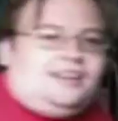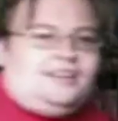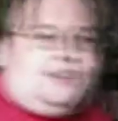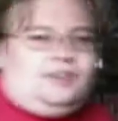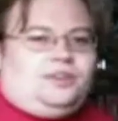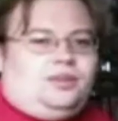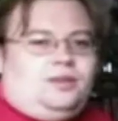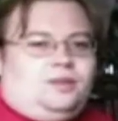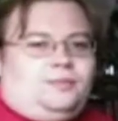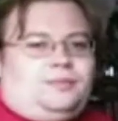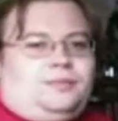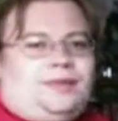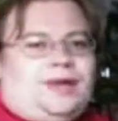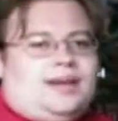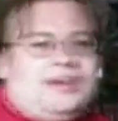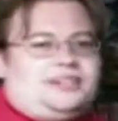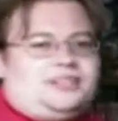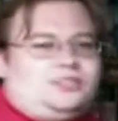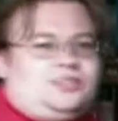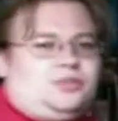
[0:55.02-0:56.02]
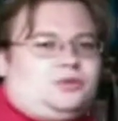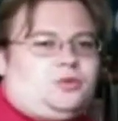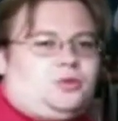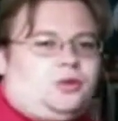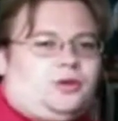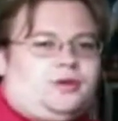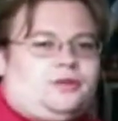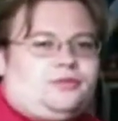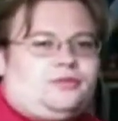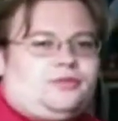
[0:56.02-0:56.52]
a little
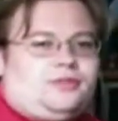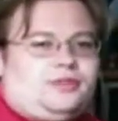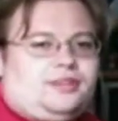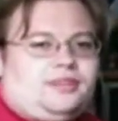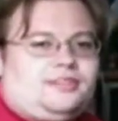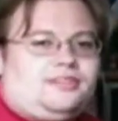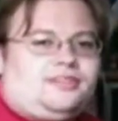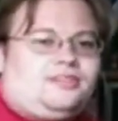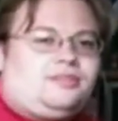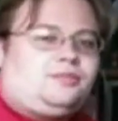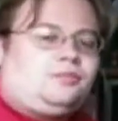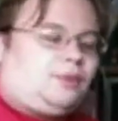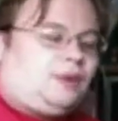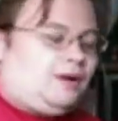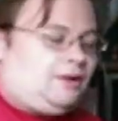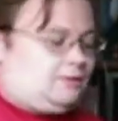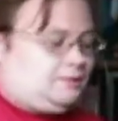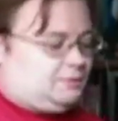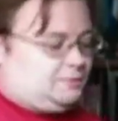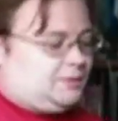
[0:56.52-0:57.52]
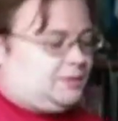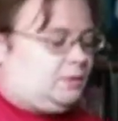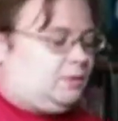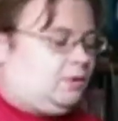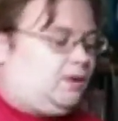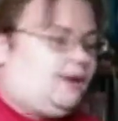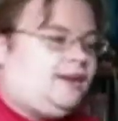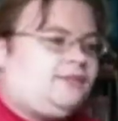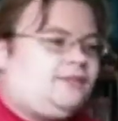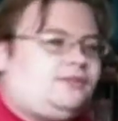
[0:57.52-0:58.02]
backstory for this is probably
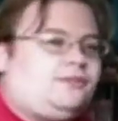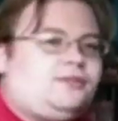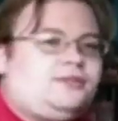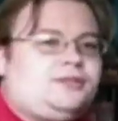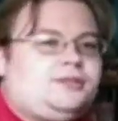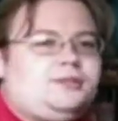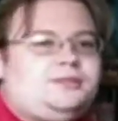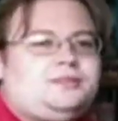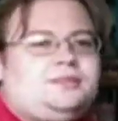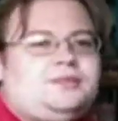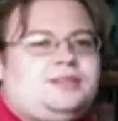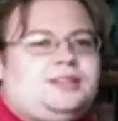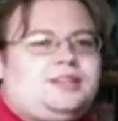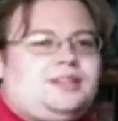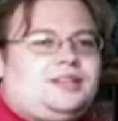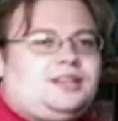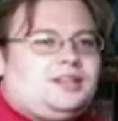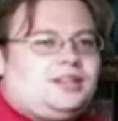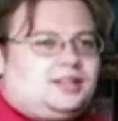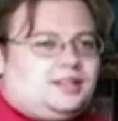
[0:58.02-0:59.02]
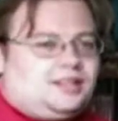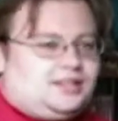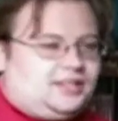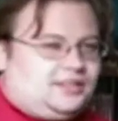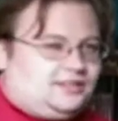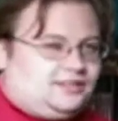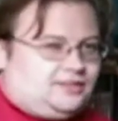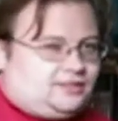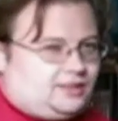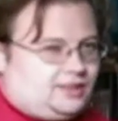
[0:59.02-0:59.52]
required for you.
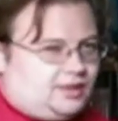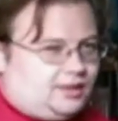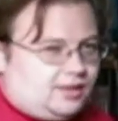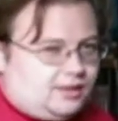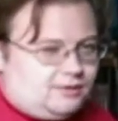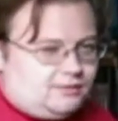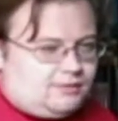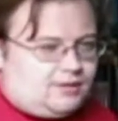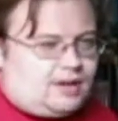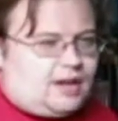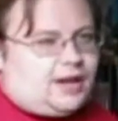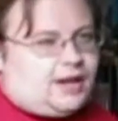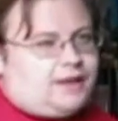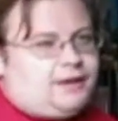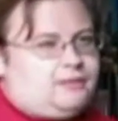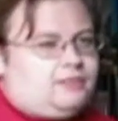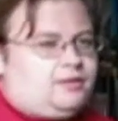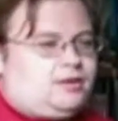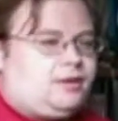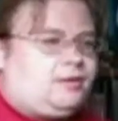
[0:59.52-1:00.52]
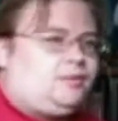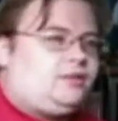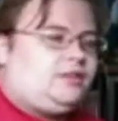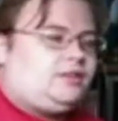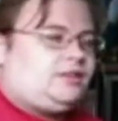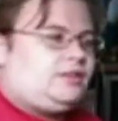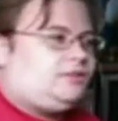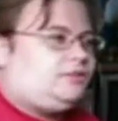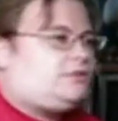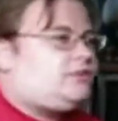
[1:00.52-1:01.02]
Because even I remember
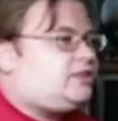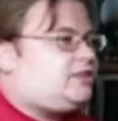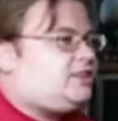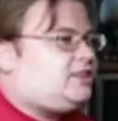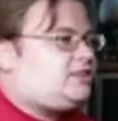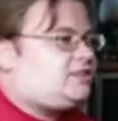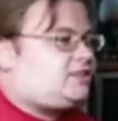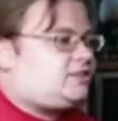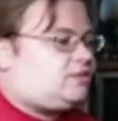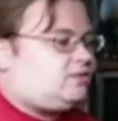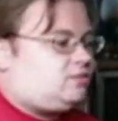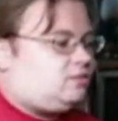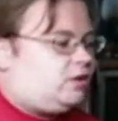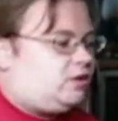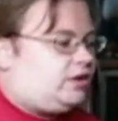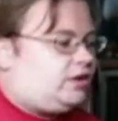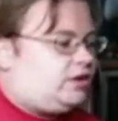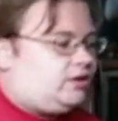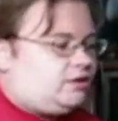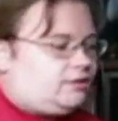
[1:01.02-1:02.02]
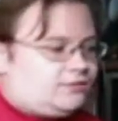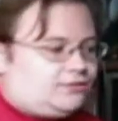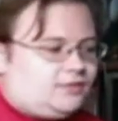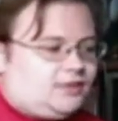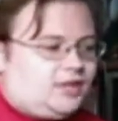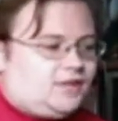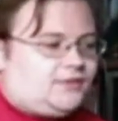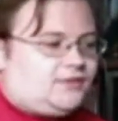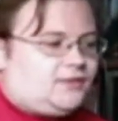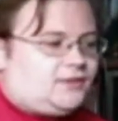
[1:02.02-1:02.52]
that there was at least one other
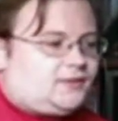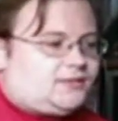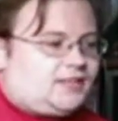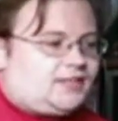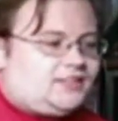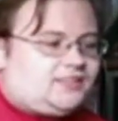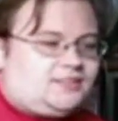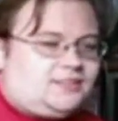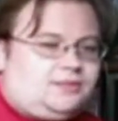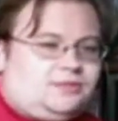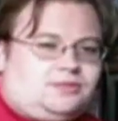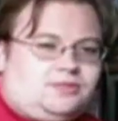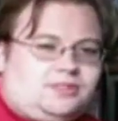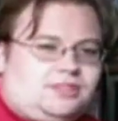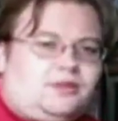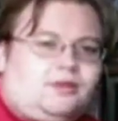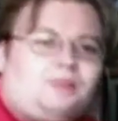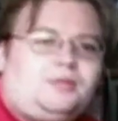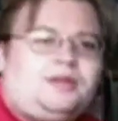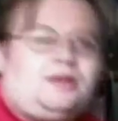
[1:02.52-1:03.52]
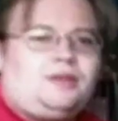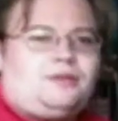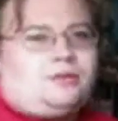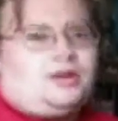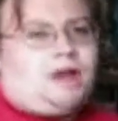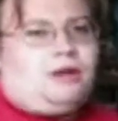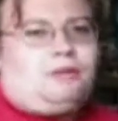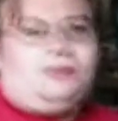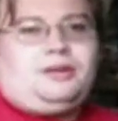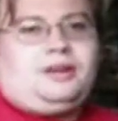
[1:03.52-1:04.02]
flavor that seems to never be
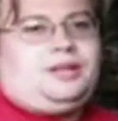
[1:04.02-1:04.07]
around